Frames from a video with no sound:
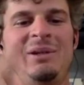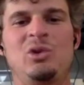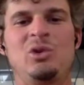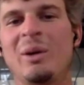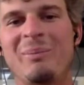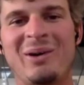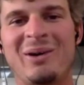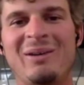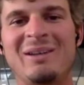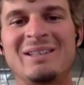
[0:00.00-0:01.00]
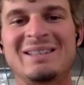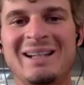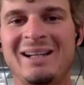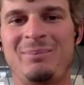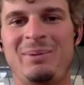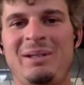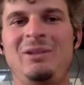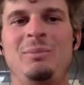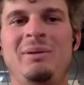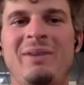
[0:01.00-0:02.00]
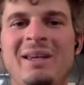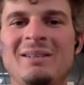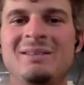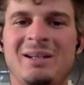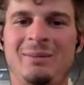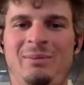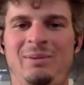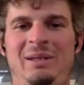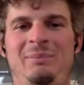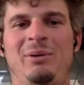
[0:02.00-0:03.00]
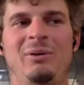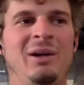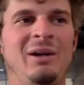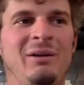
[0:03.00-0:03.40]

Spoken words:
jump on Skype, and you'd be FaceTiming people